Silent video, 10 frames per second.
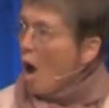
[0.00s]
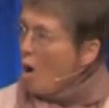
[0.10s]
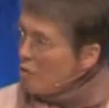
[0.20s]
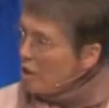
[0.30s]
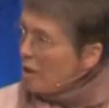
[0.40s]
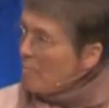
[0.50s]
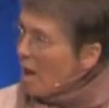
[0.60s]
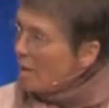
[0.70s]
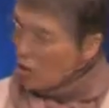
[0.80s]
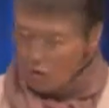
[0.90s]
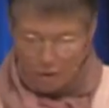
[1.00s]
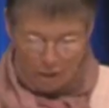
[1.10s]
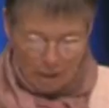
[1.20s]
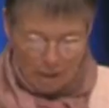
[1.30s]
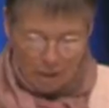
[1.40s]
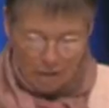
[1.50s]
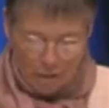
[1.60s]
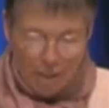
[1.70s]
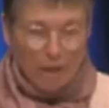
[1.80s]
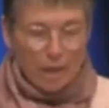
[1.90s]
Only a minority are
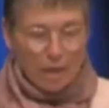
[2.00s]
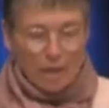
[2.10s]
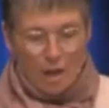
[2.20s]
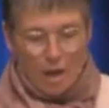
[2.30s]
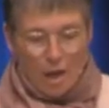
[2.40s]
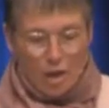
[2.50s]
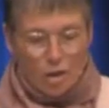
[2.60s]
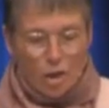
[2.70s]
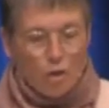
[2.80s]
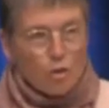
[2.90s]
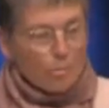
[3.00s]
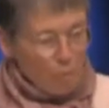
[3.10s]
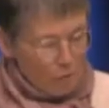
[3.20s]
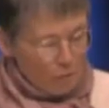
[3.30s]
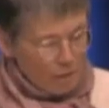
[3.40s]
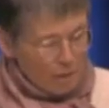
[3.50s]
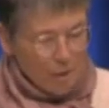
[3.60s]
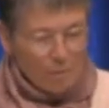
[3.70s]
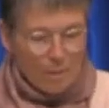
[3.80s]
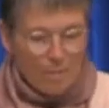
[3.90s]
sick, and so the profit
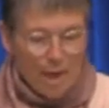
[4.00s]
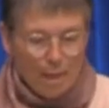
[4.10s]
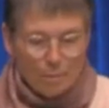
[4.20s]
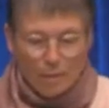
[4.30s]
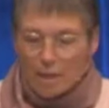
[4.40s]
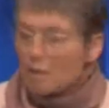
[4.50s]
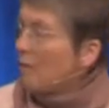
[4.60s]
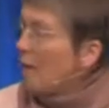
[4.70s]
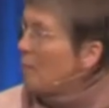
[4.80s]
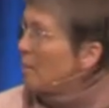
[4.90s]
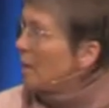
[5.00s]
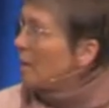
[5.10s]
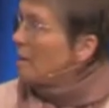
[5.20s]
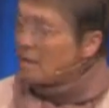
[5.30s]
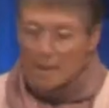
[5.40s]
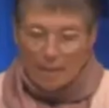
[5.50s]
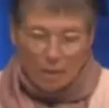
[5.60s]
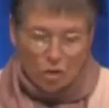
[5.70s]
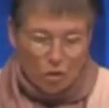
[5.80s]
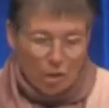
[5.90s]
to be made by developing and
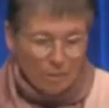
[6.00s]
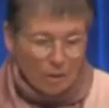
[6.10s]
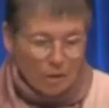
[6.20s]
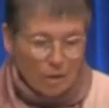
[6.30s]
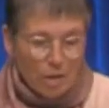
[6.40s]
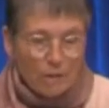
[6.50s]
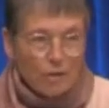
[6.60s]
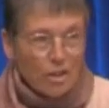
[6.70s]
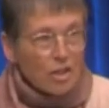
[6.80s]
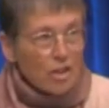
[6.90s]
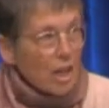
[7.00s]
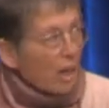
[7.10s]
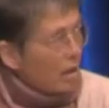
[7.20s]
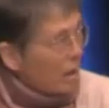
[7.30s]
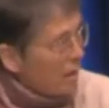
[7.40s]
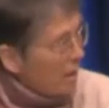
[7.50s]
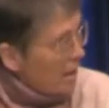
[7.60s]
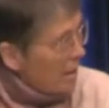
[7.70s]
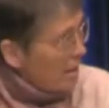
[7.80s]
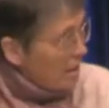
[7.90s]
selling treatments for the sick
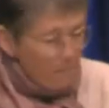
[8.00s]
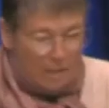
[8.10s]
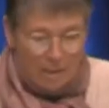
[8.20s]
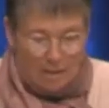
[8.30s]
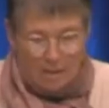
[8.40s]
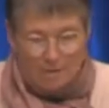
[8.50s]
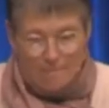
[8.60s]
is limited.